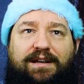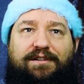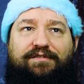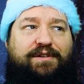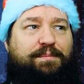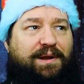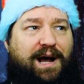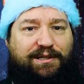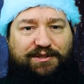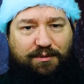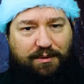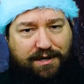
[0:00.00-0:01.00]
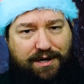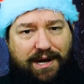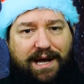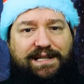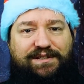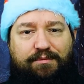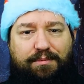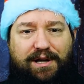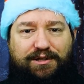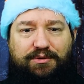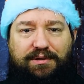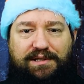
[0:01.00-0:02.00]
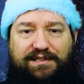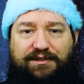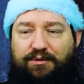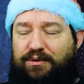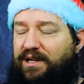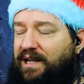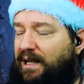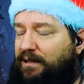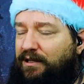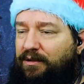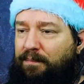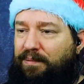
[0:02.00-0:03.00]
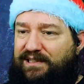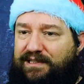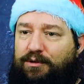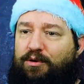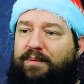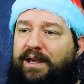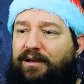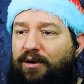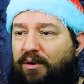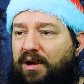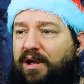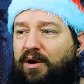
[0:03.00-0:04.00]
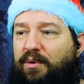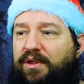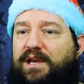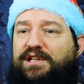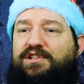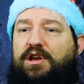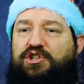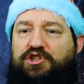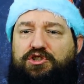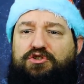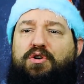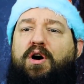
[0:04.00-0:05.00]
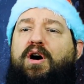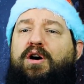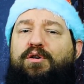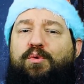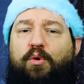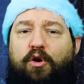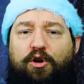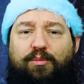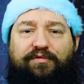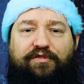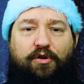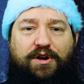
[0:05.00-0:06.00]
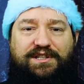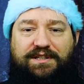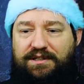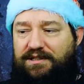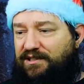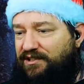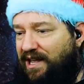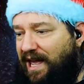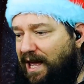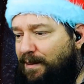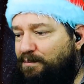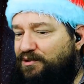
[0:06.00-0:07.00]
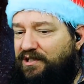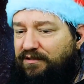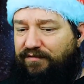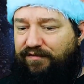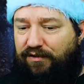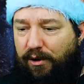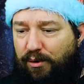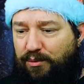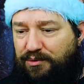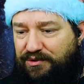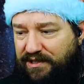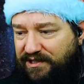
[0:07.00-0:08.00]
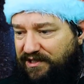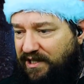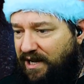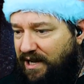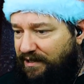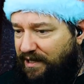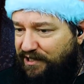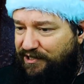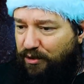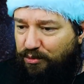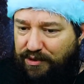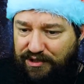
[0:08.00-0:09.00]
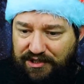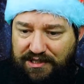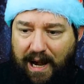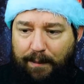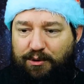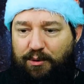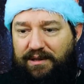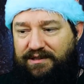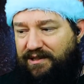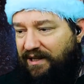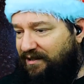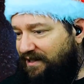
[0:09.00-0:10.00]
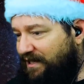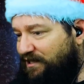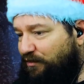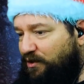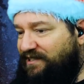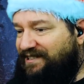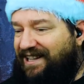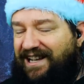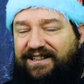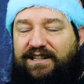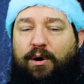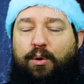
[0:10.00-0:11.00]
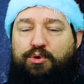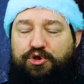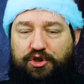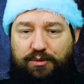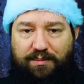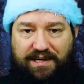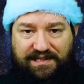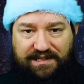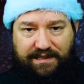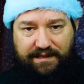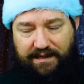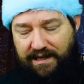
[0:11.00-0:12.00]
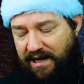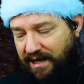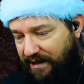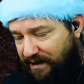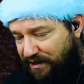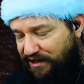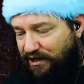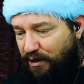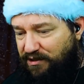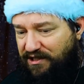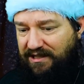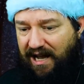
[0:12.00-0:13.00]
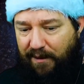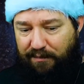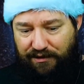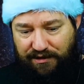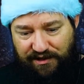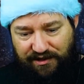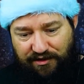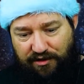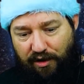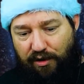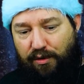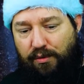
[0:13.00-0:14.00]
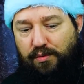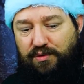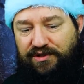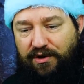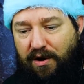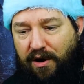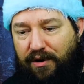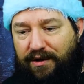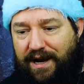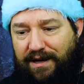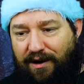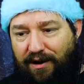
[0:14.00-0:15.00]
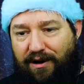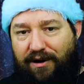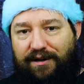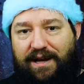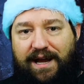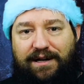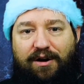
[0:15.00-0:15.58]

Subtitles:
vibrato, so a nice vibrato to listen to. You get Placido Domingo with his strong, warm voice that just ebbs and flows. There's no real stop to it. It's like, his voice is like the ocean, basically. There's no stop. It just goes on and on and